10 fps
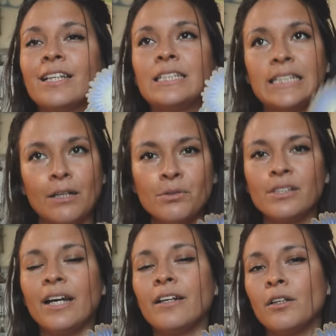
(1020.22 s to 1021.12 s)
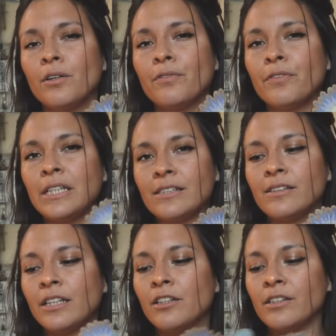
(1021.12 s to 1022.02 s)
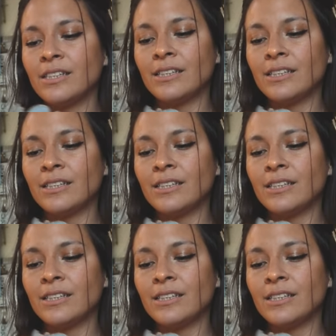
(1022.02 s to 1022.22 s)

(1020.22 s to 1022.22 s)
The downside of these stickers